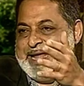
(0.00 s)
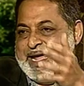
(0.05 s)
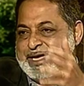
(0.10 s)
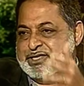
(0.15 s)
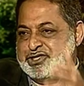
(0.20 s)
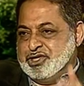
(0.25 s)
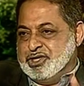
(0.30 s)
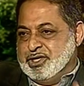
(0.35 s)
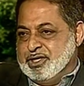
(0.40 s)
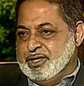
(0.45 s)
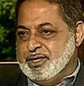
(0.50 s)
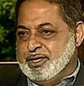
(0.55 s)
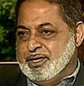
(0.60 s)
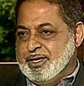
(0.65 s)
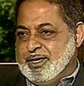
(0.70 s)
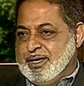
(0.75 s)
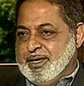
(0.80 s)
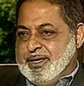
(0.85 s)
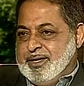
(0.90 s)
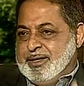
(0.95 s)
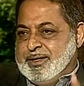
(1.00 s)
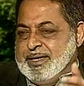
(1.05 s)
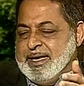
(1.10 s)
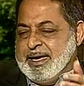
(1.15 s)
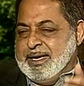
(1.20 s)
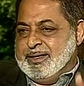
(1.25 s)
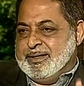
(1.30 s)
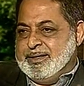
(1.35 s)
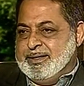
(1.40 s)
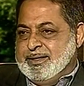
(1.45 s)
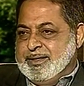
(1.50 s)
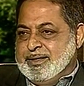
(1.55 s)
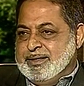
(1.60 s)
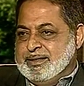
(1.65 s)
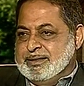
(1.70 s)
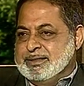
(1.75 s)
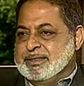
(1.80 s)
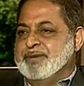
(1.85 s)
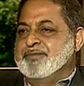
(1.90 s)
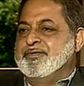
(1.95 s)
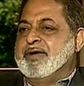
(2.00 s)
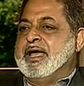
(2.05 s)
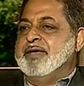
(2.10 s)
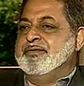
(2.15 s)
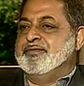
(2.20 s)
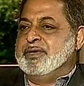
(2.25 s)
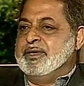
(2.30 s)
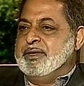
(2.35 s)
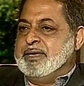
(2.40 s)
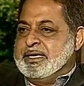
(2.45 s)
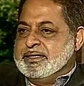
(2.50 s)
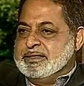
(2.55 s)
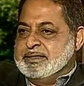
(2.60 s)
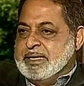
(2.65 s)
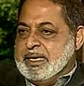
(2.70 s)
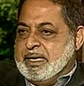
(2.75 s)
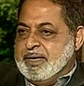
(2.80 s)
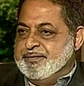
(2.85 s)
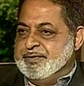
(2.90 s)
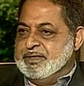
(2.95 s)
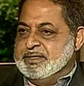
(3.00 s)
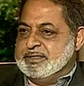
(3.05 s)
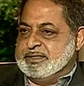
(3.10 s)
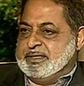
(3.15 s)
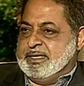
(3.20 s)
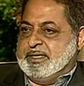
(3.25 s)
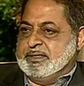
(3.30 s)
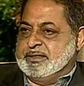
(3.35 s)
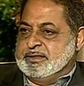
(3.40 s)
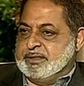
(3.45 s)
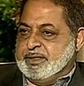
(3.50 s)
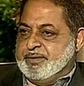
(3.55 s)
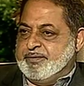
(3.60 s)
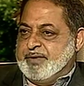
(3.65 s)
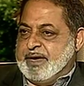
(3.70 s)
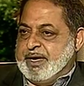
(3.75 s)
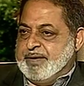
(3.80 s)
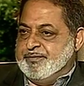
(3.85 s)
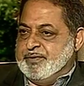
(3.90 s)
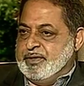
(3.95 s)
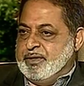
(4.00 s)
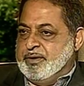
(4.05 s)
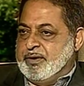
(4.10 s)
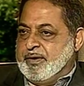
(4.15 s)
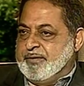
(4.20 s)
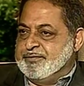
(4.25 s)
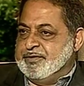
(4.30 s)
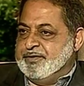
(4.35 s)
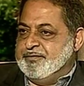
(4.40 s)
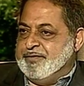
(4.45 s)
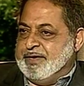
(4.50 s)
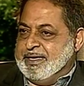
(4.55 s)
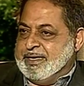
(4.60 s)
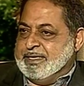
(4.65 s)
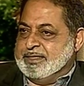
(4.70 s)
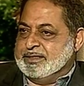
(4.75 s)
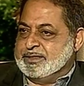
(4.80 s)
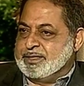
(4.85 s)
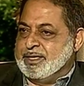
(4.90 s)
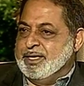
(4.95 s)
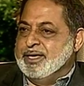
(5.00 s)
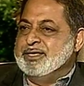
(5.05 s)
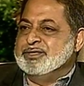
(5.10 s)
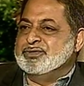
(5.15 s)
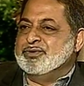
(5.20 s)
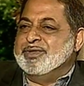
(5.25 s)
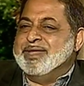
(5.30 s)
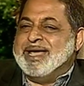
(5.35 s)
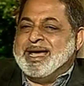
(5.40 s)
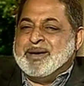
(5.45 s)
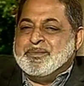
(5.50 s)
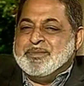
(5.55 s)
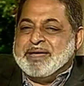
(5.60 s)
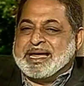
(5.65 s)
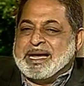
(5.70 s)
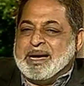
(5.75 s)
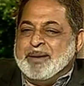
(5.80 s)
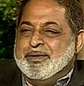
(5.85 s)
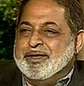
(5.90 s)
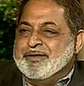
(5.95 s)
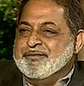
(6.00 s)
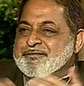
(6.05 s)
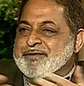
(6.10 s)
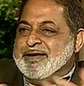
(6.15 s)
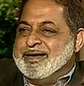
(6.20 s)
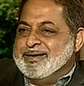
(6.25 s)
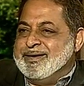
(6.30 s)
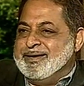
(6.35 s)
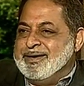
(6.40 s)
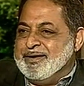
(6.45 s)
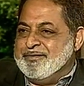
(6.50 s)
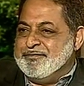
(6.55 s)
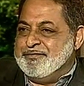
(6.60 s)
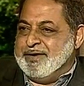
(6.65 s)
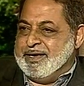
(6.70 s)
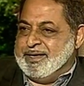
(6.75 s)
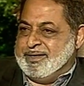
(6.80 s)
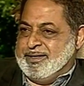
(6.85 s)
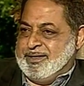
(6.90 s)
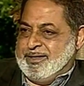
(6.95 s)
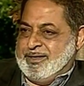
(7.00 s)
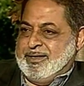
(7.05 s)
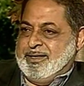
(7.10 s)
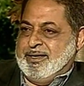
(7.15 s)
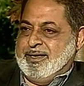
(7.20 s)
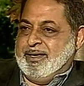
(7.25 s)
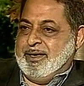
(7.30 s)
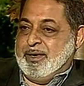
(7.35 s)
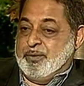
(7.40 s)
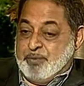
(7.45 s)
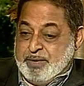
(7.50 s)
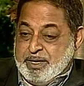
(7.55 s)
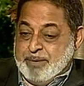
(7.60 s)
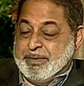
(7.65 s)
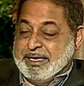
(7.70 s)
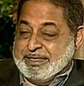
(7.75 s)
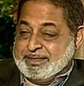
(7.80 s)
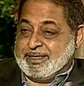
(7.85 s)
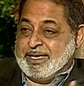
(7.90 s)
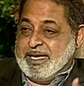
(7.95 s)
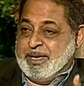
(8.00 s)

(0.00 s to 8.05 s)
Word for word: nature that uh, survival, as Darwin said, survival of the, of the fittest. So they are becoming fitter and fitter, and we must